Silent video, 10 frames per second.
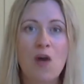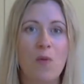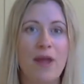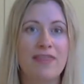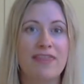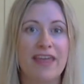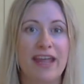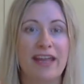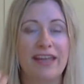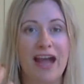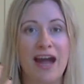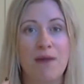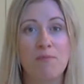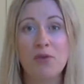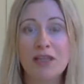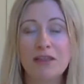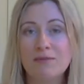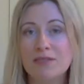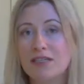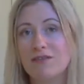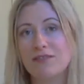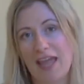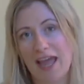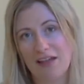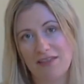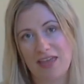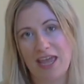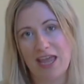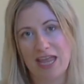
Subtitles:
when they are putting themselves out there